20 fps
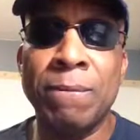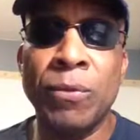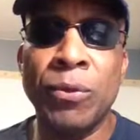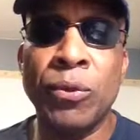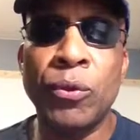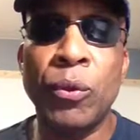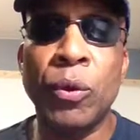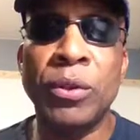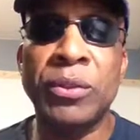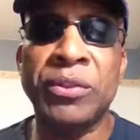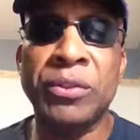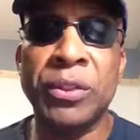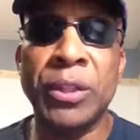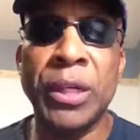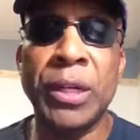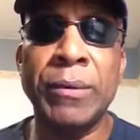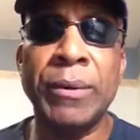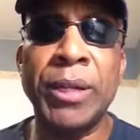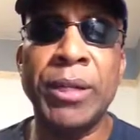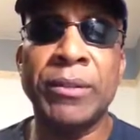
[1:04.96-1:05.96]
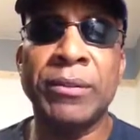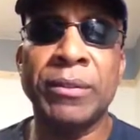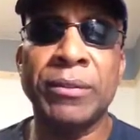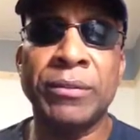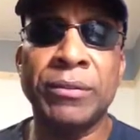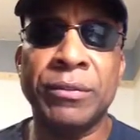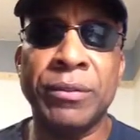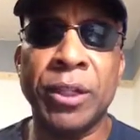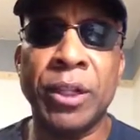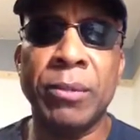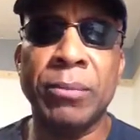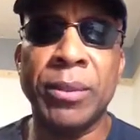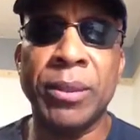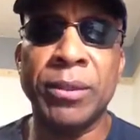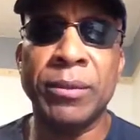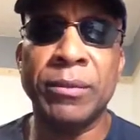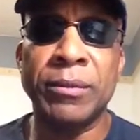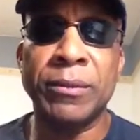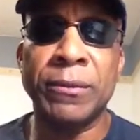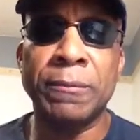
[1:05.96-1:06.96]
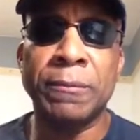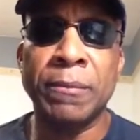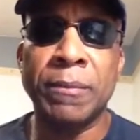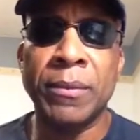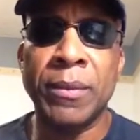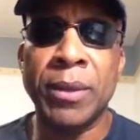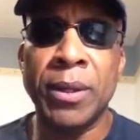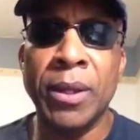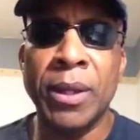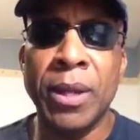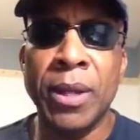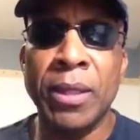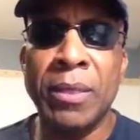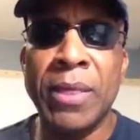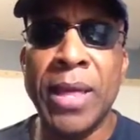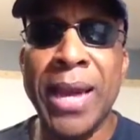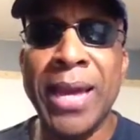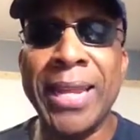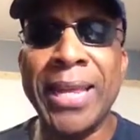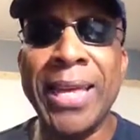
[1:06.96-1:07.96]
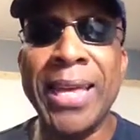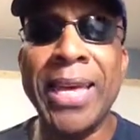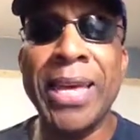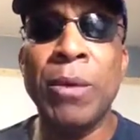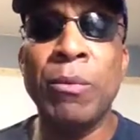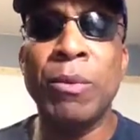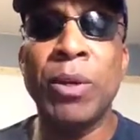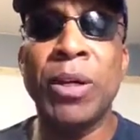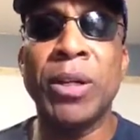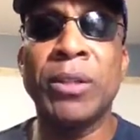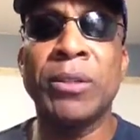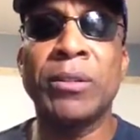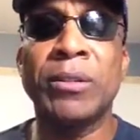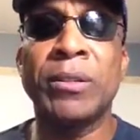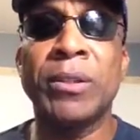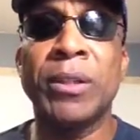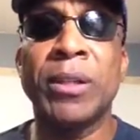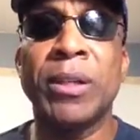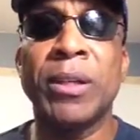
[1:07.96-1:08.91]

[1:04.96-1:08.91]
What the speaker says: through a series of sermons that he was